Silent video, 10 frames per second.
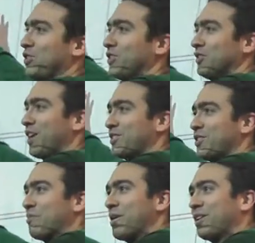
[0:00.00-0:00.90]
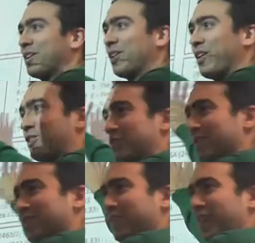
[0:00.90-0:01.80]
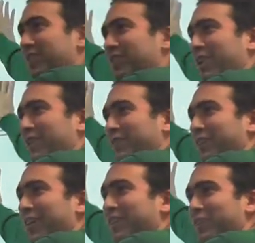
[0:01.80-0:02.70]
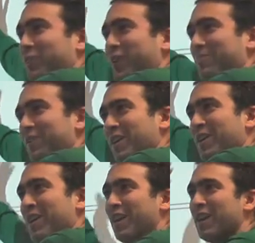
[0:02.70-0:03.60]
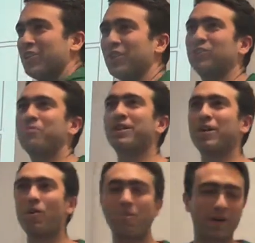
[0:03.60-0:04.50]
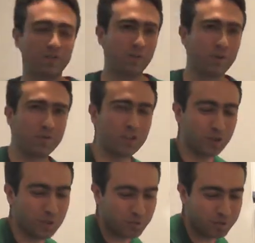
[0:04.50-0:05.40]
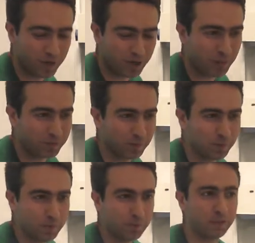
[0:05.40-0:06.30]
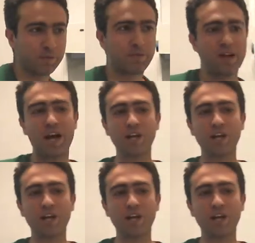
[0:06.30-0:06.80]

the Latin American countries, I decided to take this one just to make the comparison with the GDP per capita PPP. And